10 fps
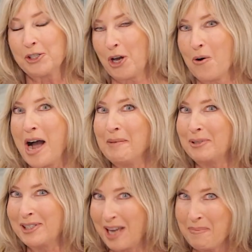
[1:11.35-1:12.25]
So
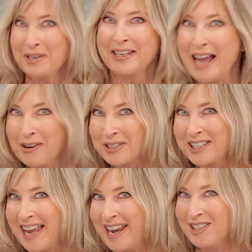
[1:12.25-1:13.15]
I'm stepping it
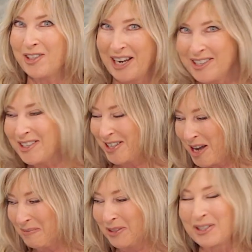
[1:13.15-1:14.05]
out today, changing
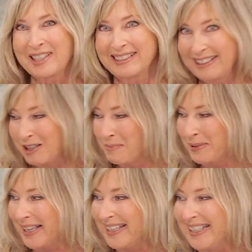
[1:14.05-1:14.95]
it up just a
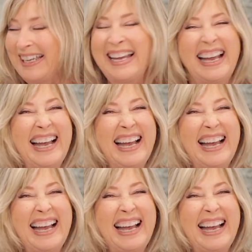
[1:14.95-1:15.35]
little bit.